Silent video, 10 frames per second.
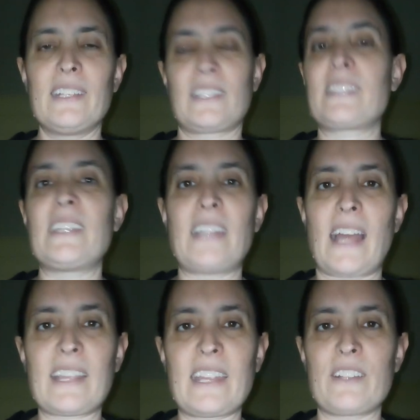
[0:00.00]
Does he
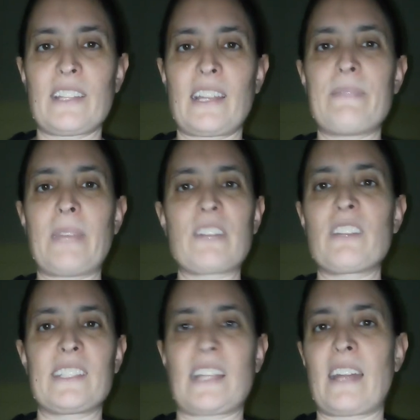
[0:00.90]
not care that I'm
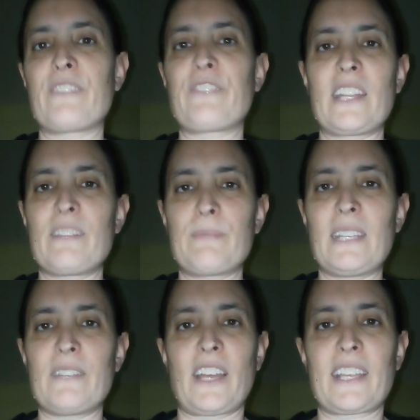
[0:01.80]
angry? He's not afraid of
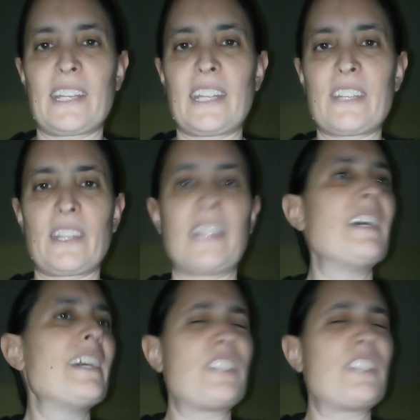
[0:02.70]
me if I get angry.